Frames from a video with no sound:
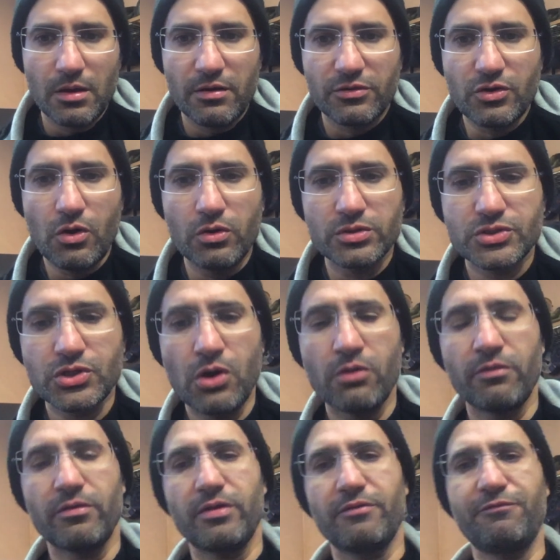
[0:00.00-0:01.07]

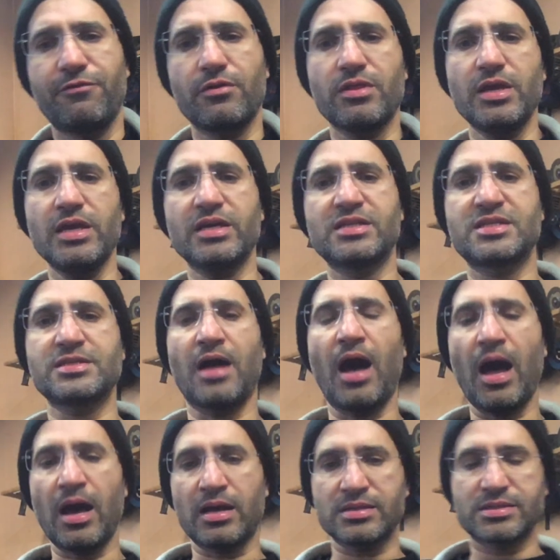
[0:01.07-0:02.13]
So for the
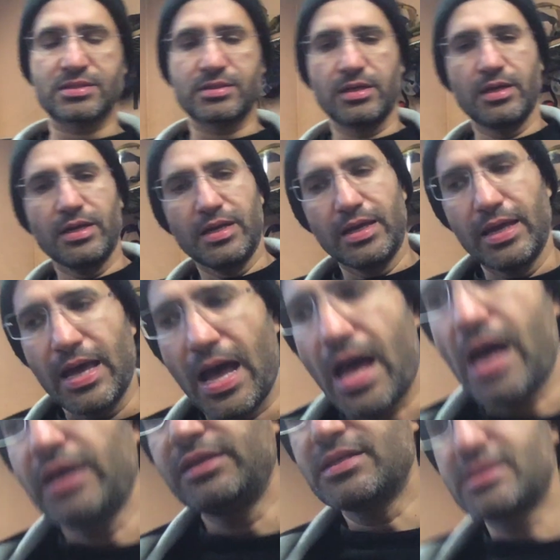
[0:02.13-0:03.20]
exhaust,
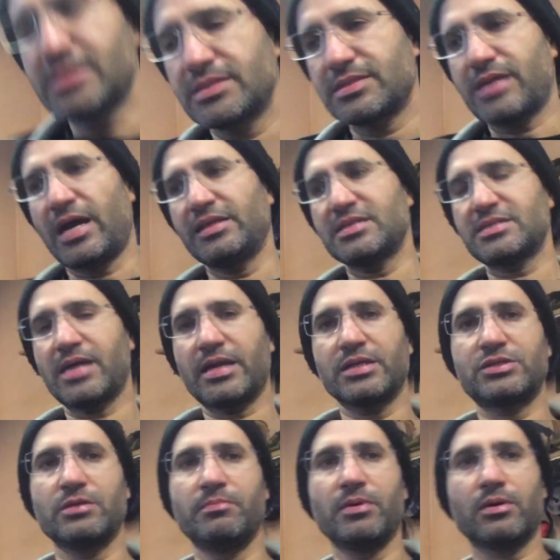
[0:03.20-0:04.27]
I decided
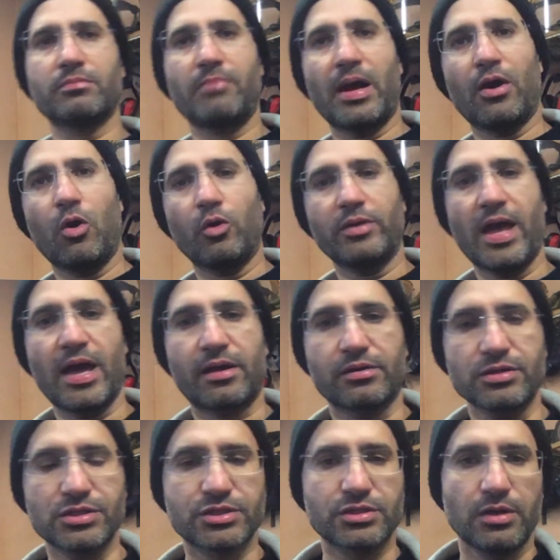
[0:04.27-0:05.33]
to build my own
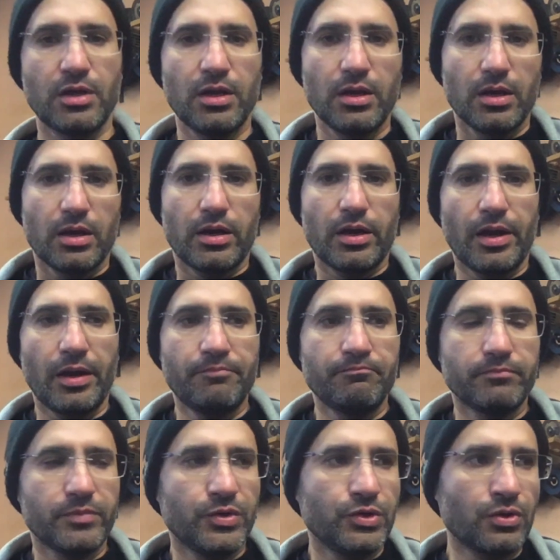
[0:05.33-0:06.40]
headers.
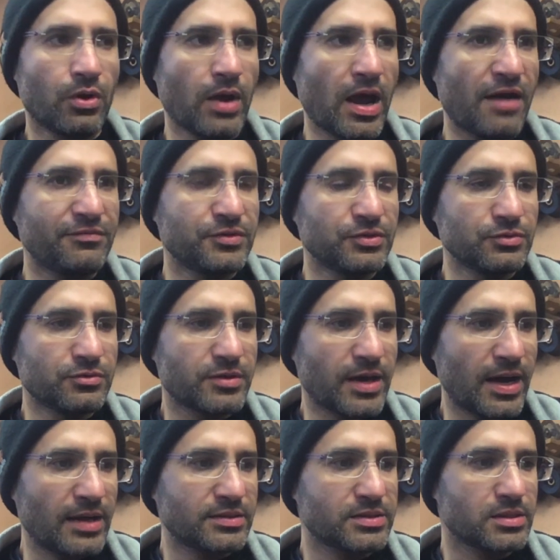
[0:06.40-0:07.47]
You don't have to do
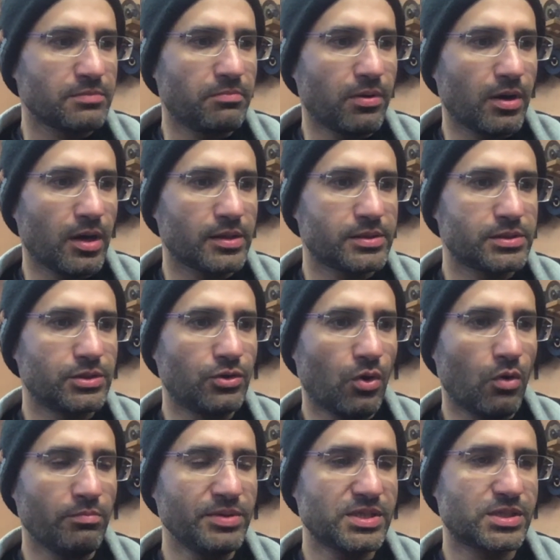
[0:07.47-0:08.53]
that, but
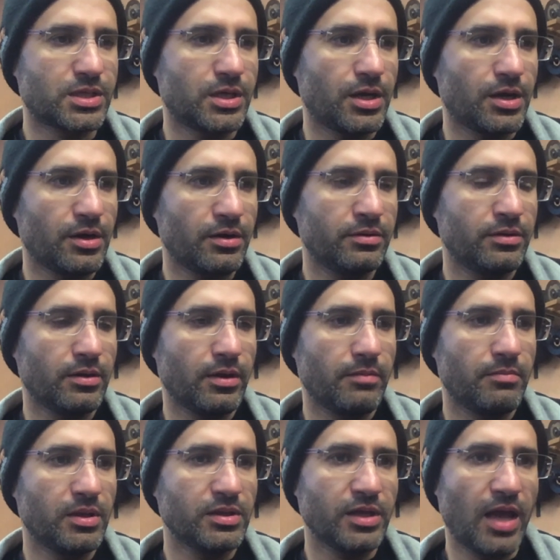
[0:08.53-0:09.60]
don't be scared.
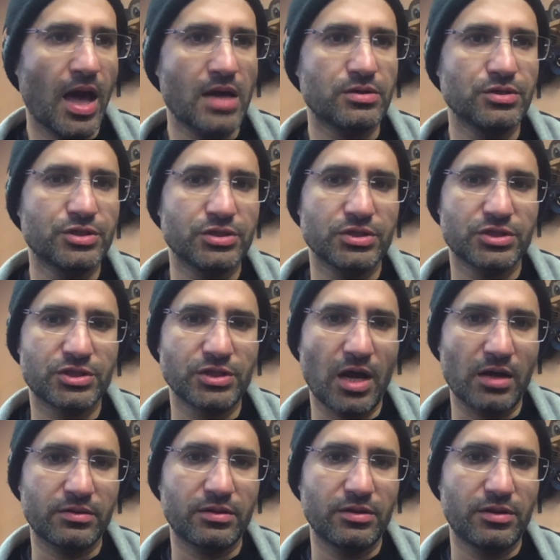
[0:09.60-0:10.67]
Building headers is
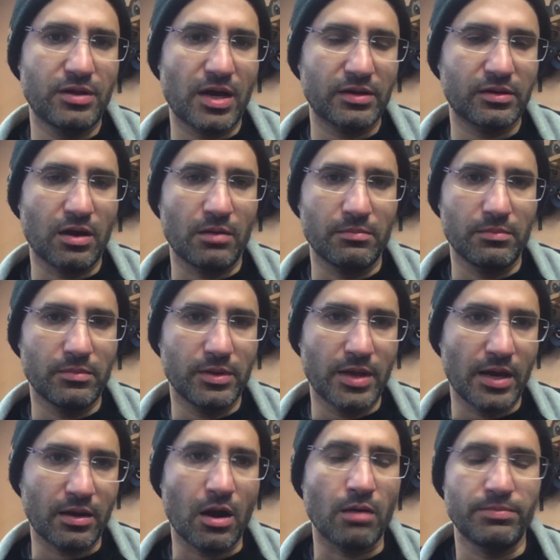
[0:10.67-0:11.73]
not that
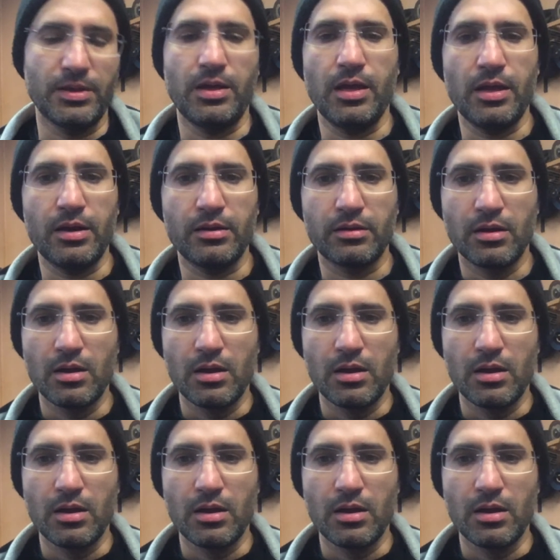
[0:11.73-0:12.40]
complicated.